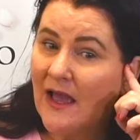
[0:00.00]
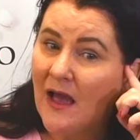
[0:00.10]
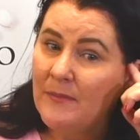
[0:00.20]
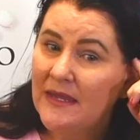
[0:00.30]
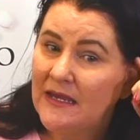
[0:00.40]

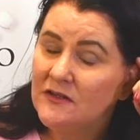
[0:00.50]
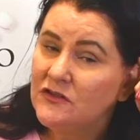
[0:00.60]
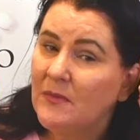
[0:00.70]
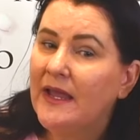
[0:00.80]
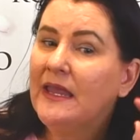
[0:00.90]
up
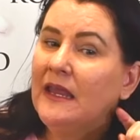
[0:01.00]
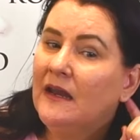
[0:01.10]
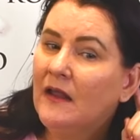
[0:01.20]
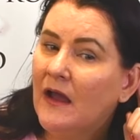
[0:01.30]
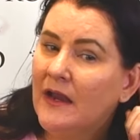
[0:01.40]
into my
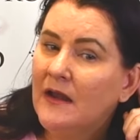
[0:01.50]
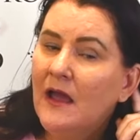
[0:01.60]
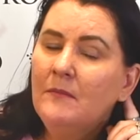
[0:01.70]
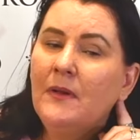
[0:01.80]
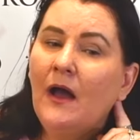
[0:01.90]

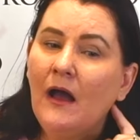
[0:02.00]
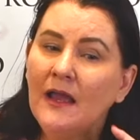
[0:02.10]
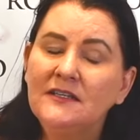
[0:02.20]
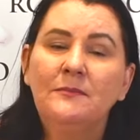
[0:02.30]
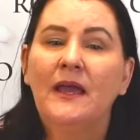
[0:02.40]
hairline,
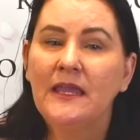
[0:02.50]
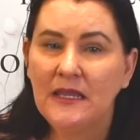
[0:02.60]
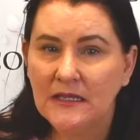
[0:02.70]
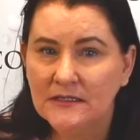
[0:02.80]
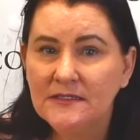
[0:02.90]
behind my
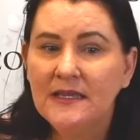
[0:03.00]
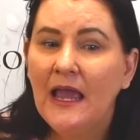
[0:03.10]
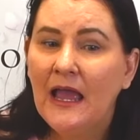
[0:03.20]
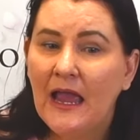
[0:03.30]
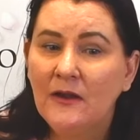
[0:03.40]

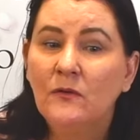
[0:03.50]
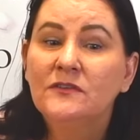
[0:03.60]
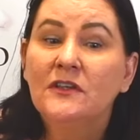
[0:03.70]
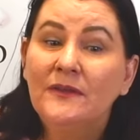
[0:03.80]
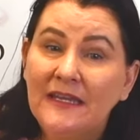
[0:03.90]
ears, and
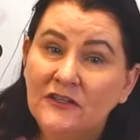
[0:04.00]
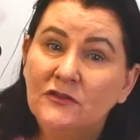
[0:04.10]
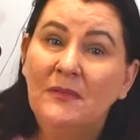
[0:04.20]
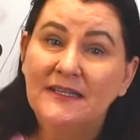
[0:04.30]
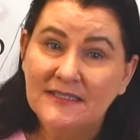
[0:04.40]
also
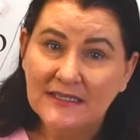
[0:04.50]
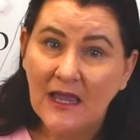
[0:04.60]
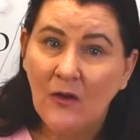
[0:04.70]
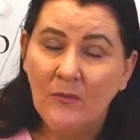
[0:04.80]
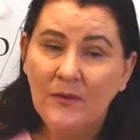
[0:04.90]
into my
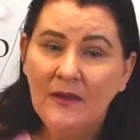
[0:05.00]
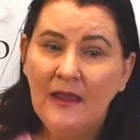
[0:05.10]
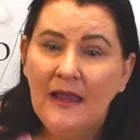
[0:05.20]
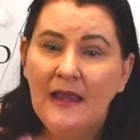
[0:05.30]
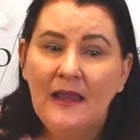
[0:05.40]
scalp.
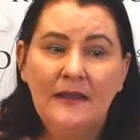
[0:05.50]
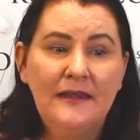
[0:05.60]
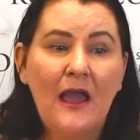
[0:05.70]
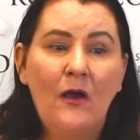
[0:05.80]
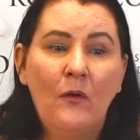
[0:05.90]

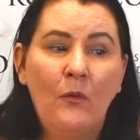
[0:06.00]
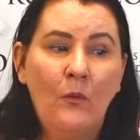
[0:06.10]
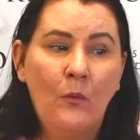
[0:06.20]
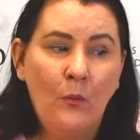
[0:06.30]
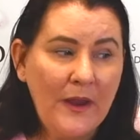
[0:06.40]
Now,
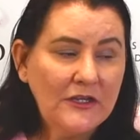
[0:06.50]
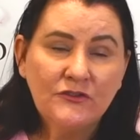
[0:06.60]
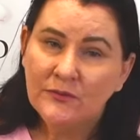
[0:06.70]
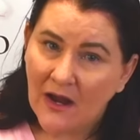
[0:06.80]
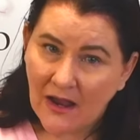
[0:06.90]
we
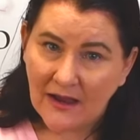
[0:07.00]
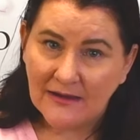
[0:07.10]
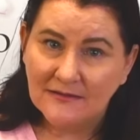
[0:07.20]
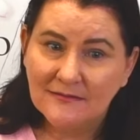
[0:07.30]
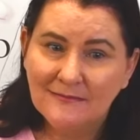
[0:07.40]

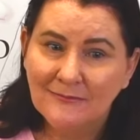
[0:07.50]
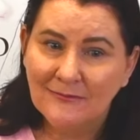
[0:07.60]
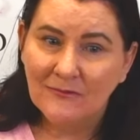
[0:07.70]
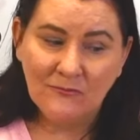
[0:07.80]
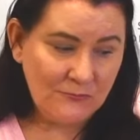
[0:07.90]
tried
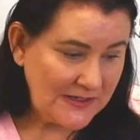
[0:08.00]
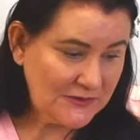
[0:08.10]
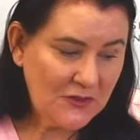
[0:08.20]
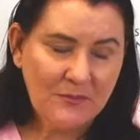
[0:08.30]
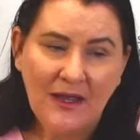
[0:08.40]

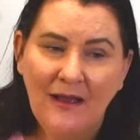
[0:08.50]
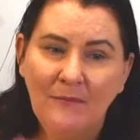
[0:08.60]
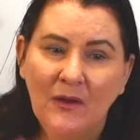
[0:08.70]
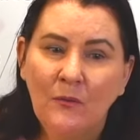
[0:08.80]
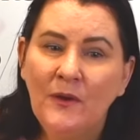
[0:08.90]
Rescue
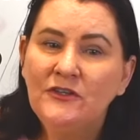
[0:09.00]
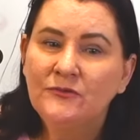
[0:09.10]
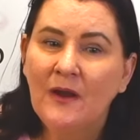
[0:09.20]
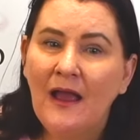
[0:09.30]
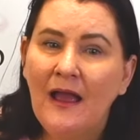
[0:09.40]
Balm, we
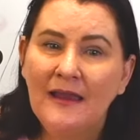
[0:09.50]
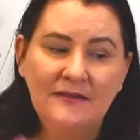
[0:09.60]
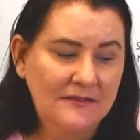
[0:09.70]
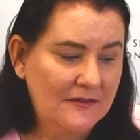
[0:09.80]
tried